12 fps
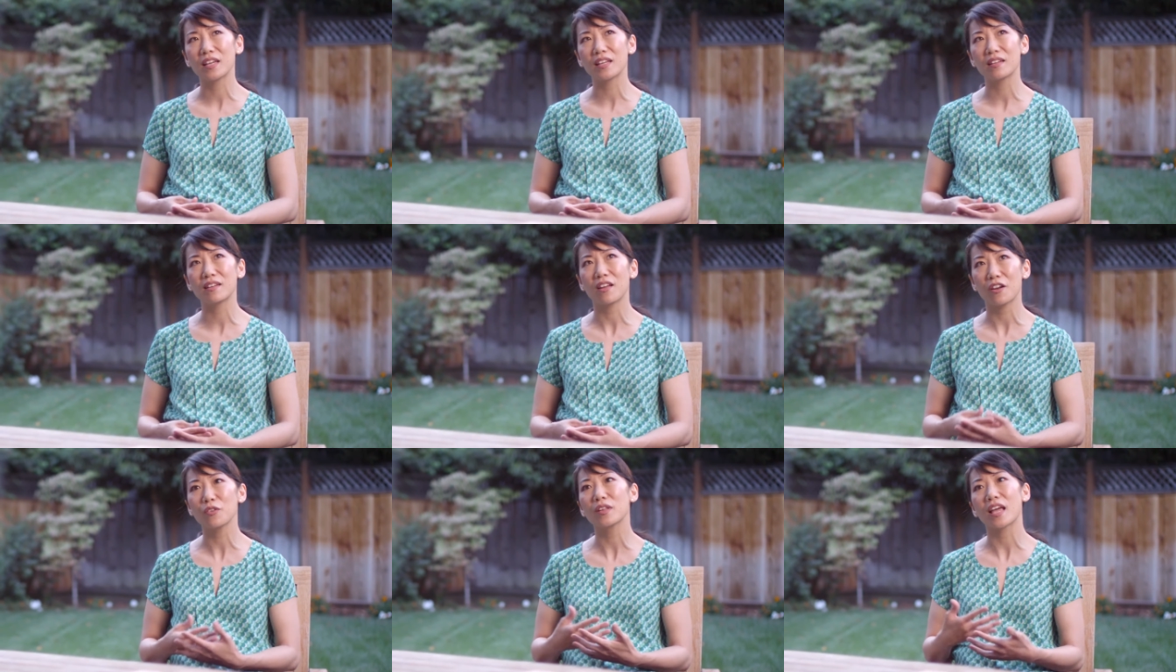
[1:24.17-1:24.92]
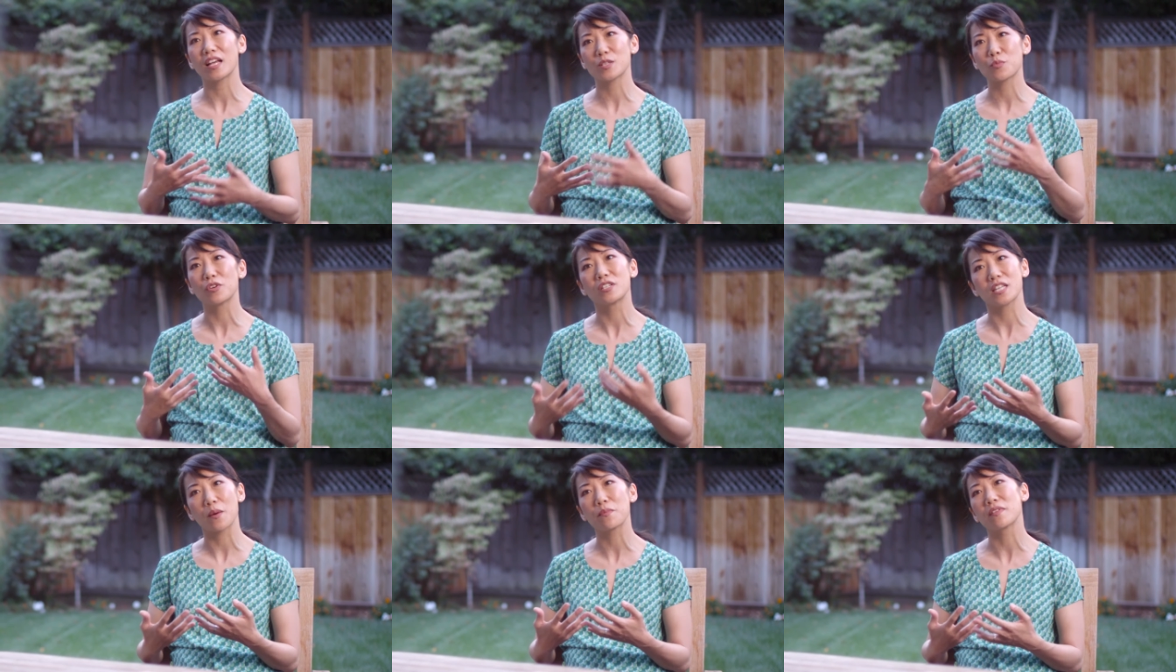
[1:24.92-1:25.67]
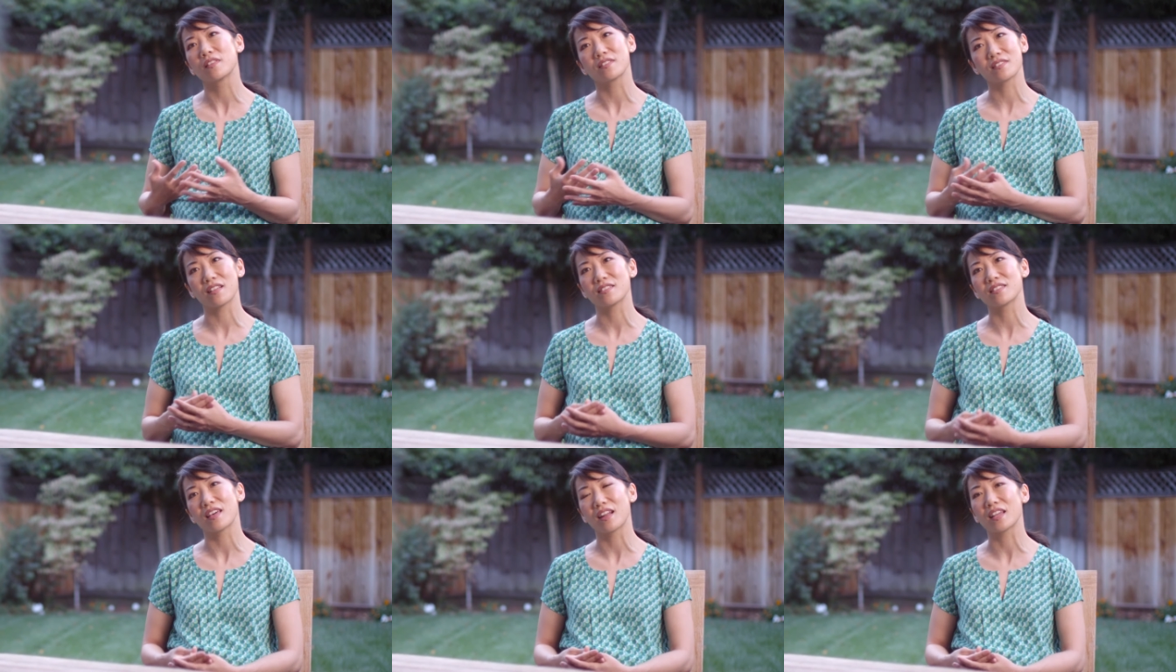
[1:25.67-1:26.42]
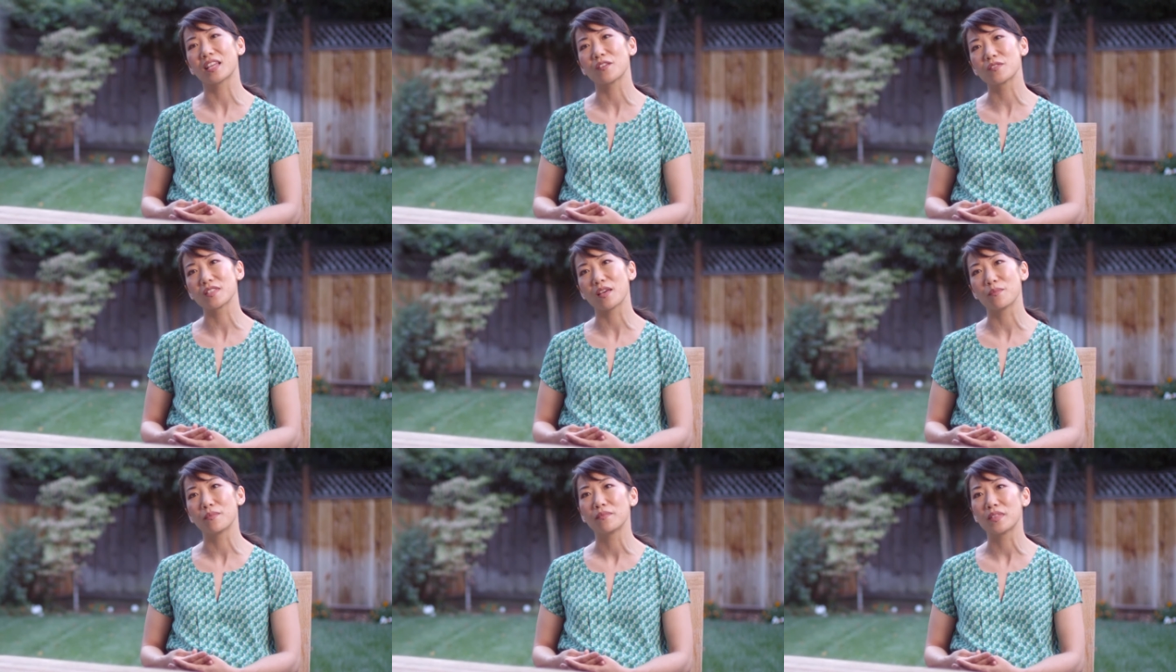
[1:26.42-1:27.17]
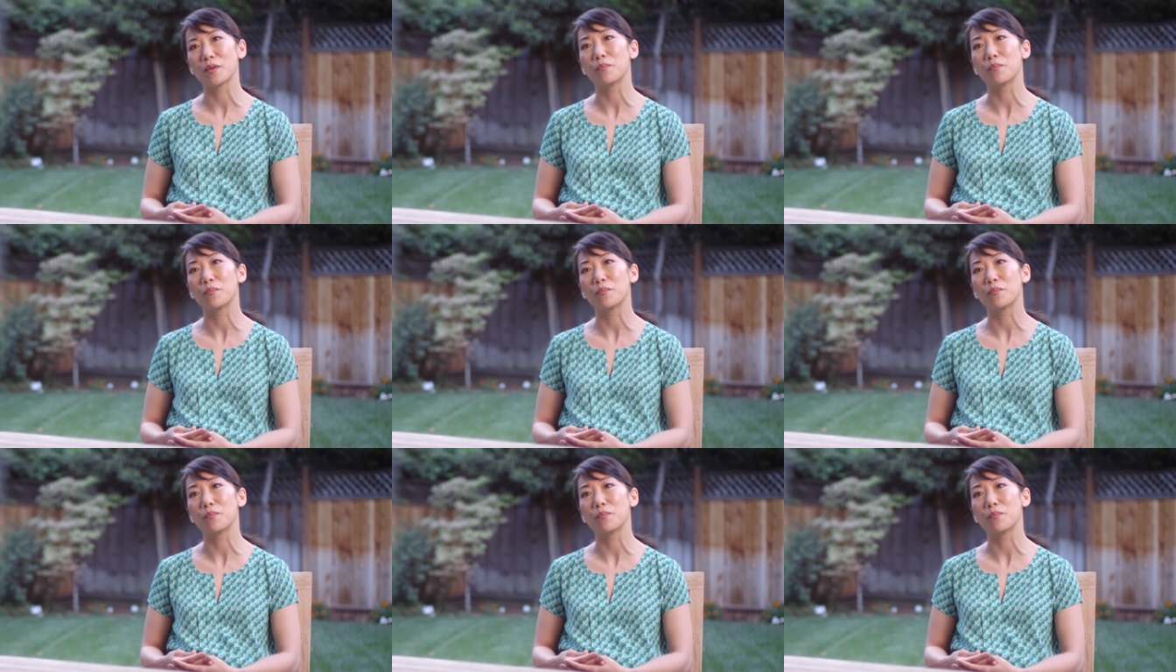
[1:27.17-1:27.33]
It not only adds more depth in the sense that it gives them the